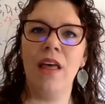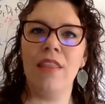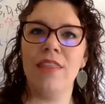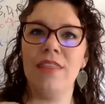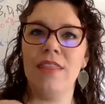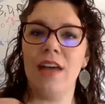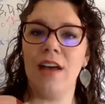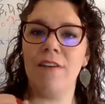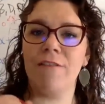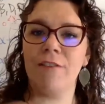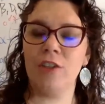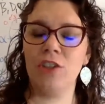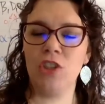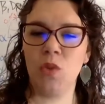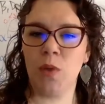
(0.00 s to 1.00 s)
The
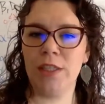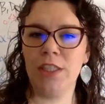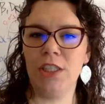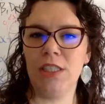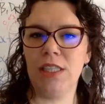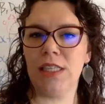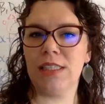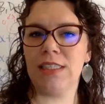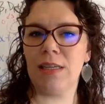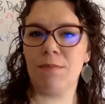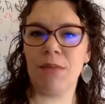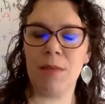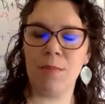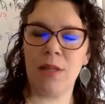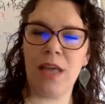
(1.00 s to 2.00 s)
first question that some
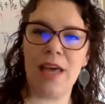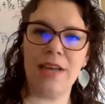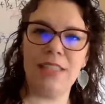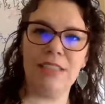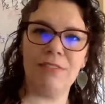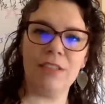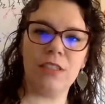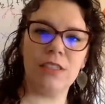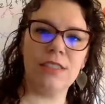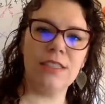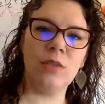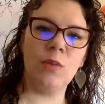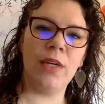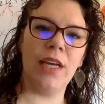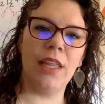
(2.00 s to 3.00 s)
people had difficulty
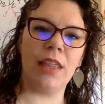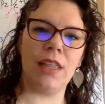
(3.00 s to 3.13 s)
with,